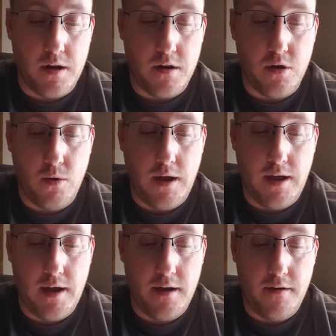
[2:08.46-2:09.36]
you do
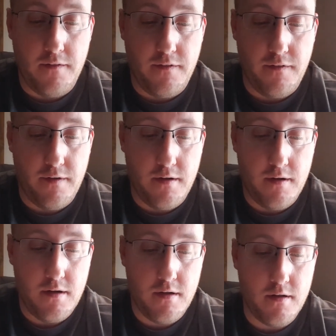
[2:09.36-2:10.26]
have,
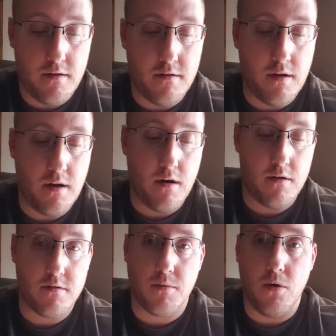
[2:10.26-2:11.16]
let's see here,
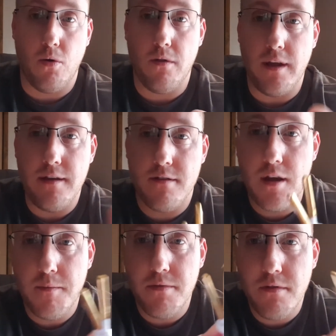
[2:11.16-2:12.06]
some gold lace
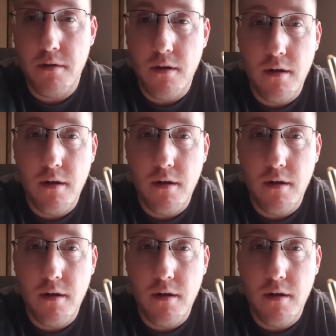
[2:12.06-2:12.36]
tips,